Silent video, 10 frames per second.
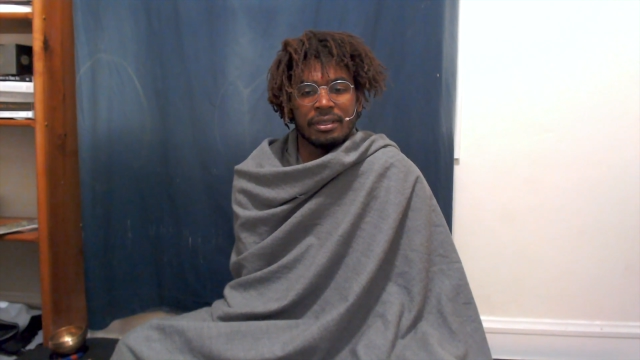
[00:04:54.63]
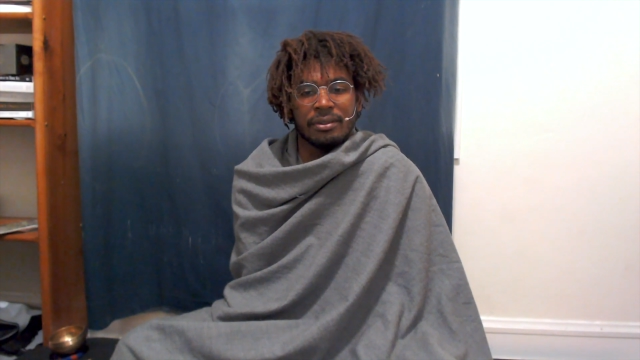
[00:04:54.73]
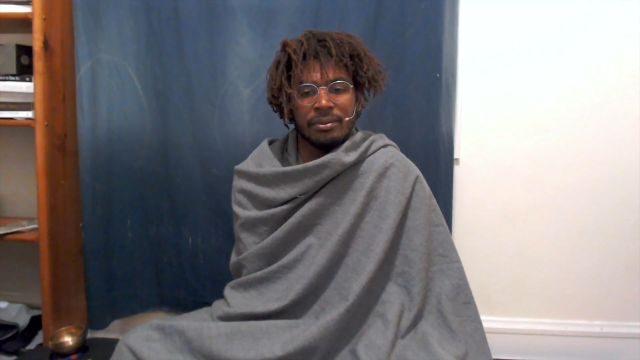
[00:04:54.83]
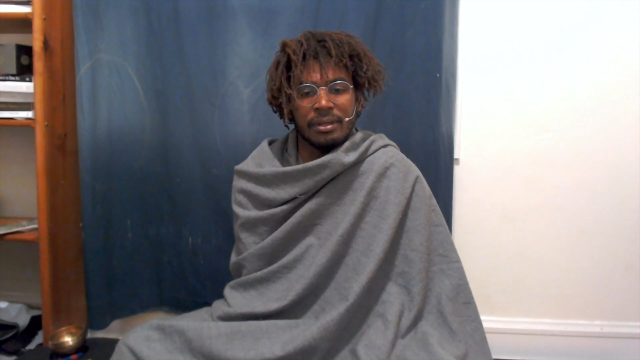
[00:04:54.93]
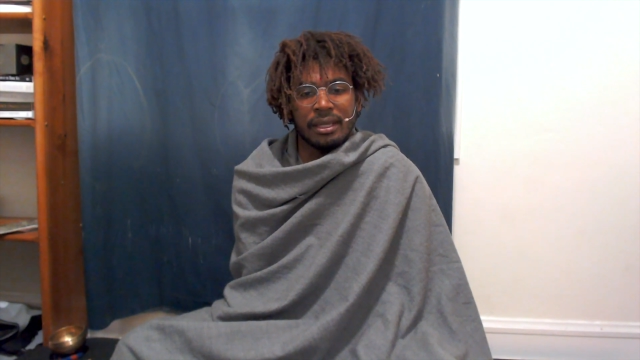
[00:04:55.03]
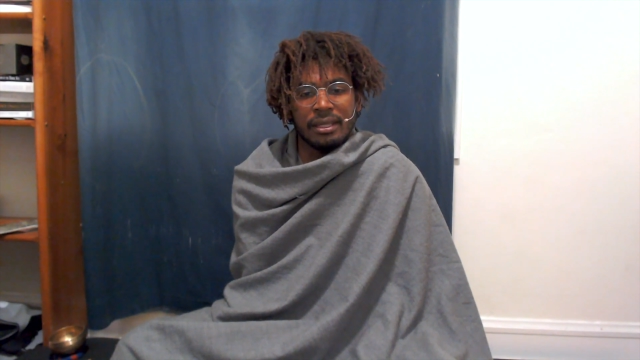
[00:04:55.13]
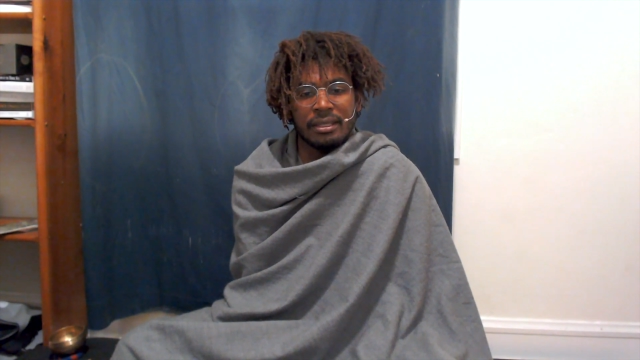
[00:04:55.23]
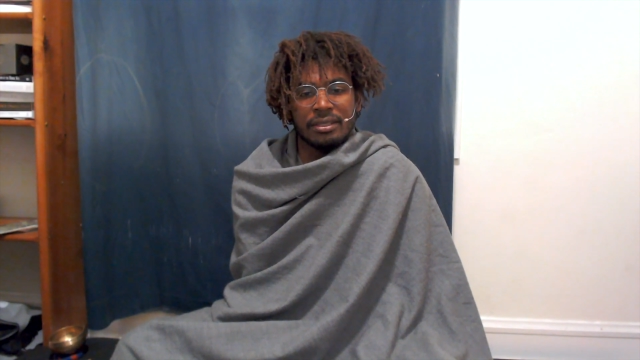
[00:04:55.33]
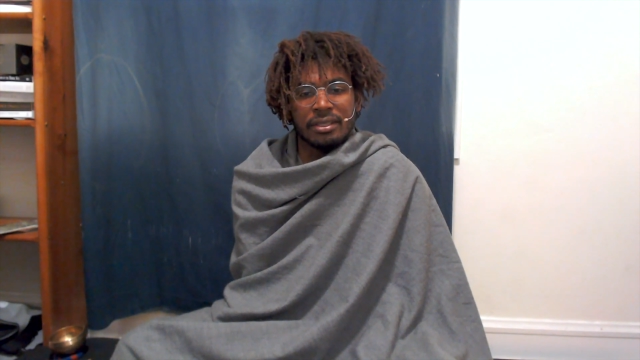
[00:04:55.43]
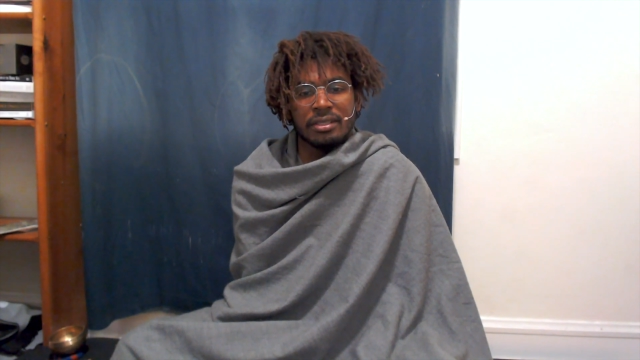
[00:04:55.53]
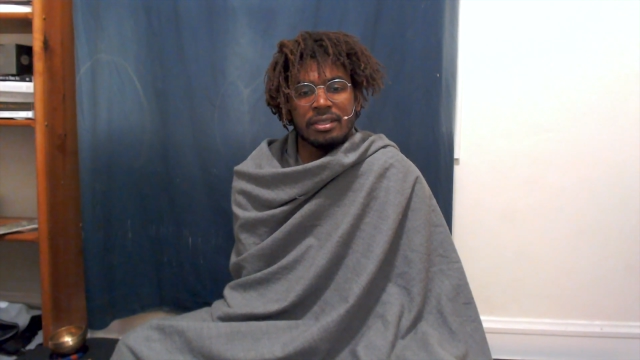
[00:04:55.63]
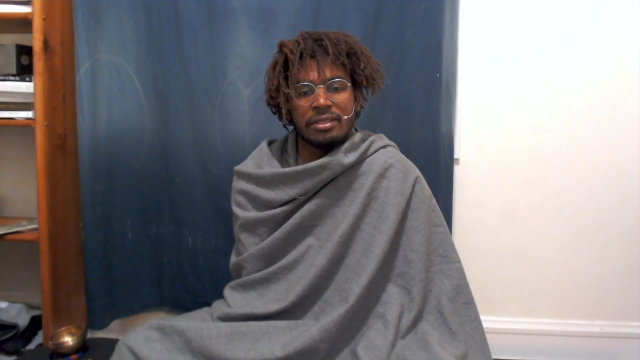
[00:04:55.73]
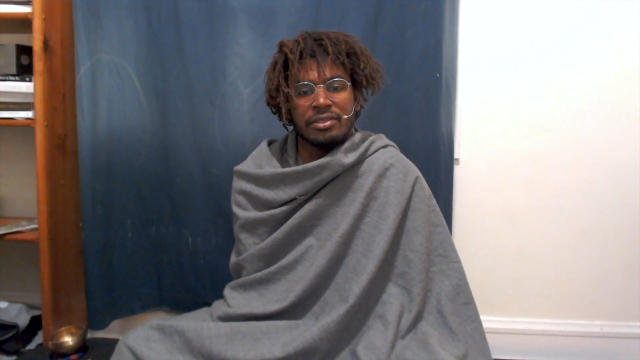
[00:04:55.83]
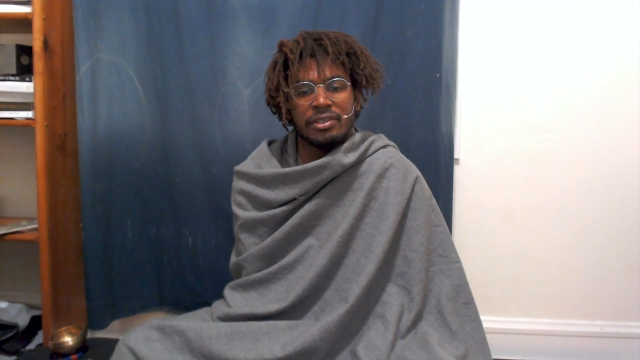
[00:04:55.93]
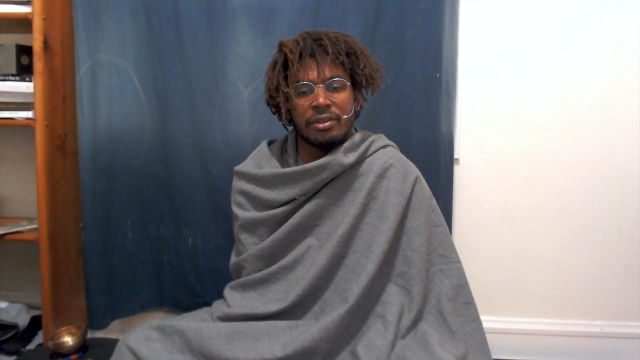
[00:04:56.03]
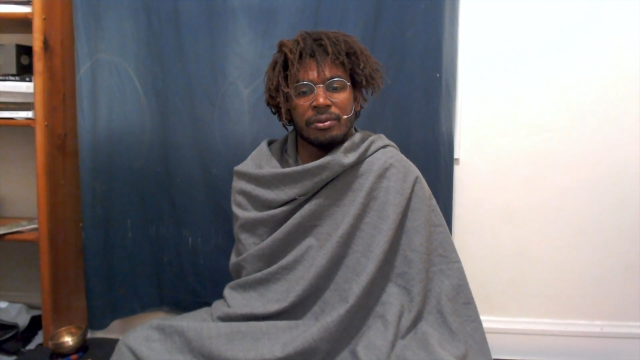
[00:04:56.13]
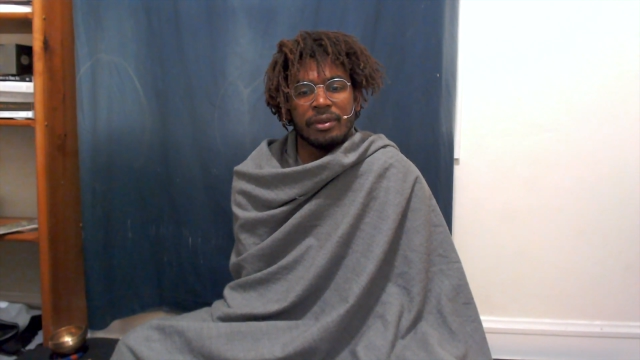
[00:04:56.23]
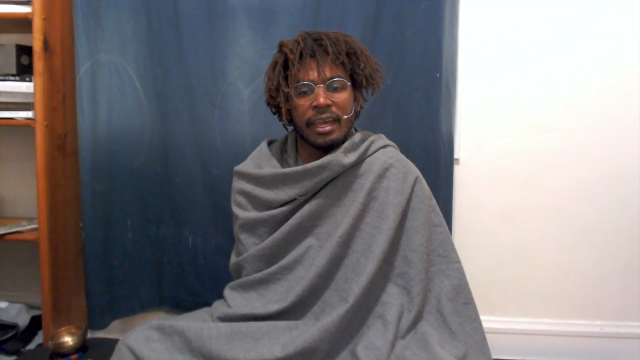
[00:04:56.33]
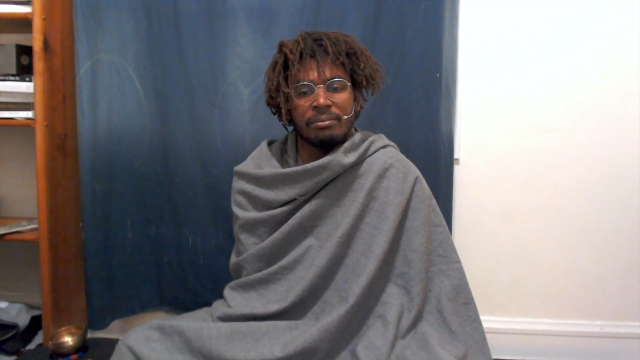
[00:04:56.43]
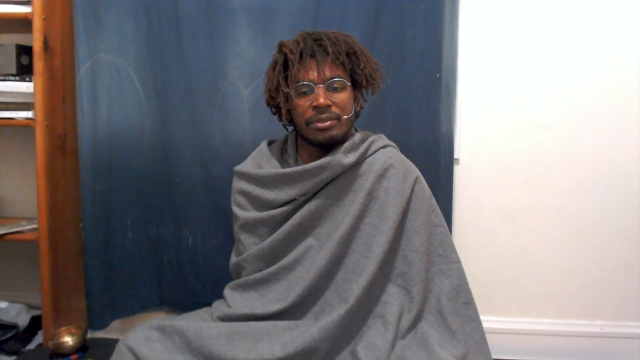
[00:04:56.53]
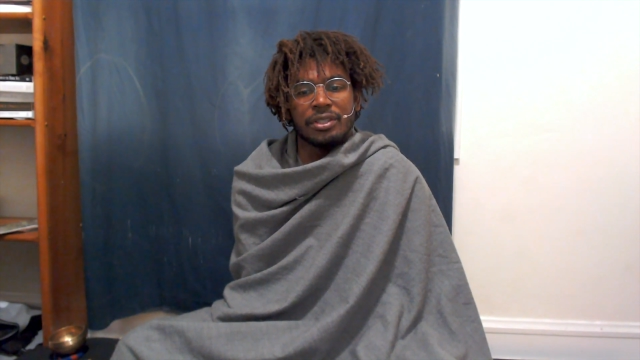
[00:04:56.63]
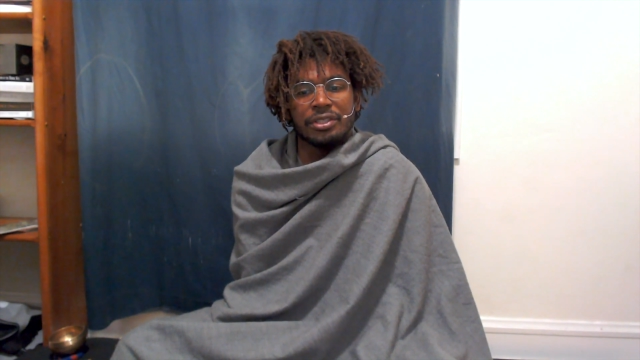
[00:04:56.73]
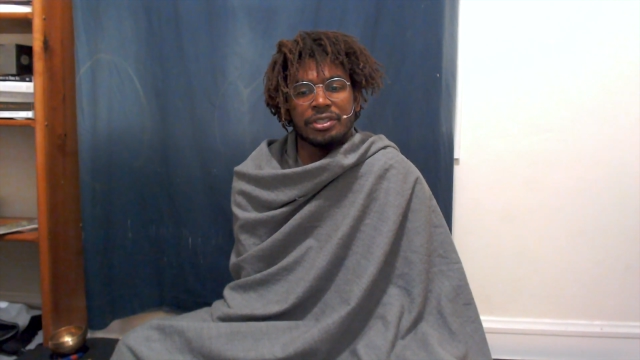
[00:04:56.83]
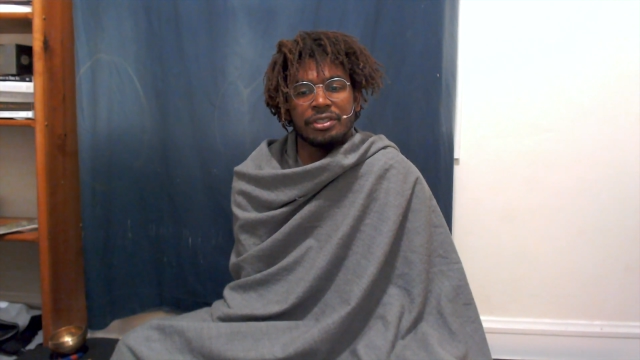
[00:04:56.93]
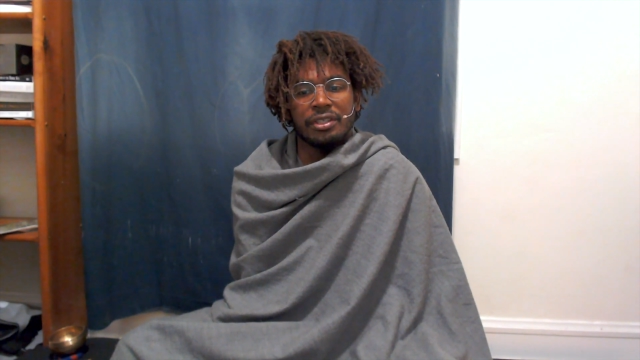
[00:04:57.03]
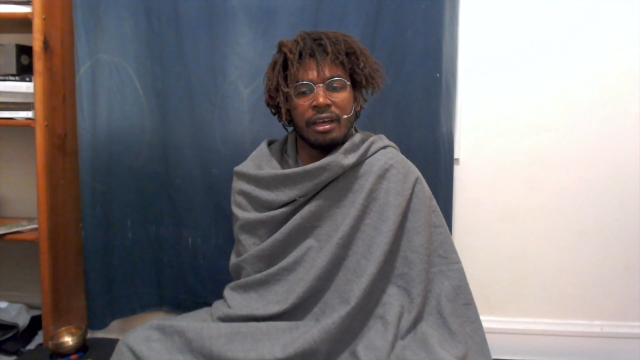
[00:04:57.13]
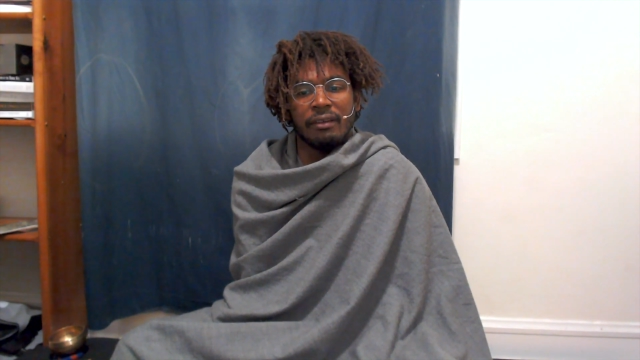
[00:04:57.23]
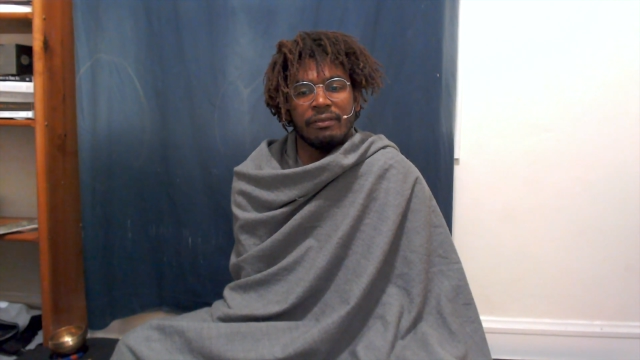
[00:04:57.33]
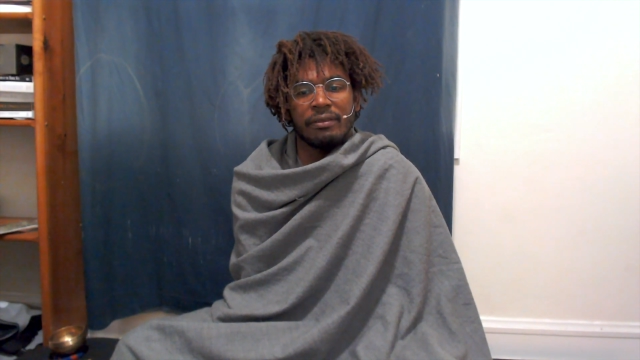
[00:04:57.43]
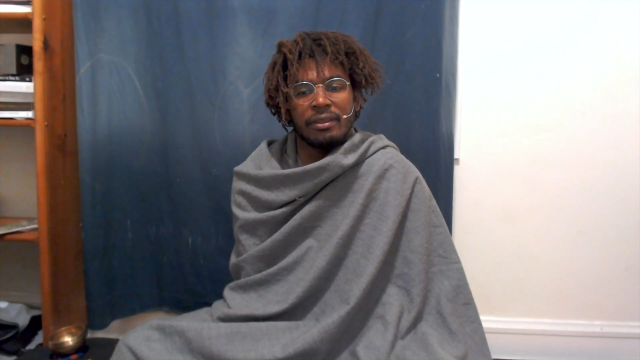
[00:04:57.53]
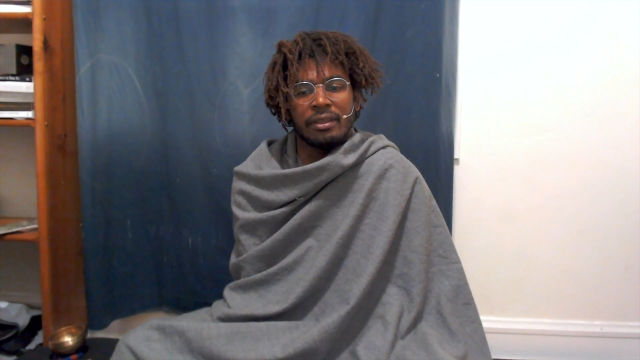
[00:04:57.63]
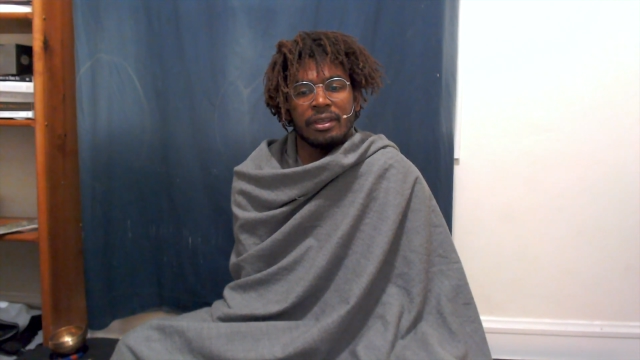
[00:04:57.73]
create just a subtle gap, just enough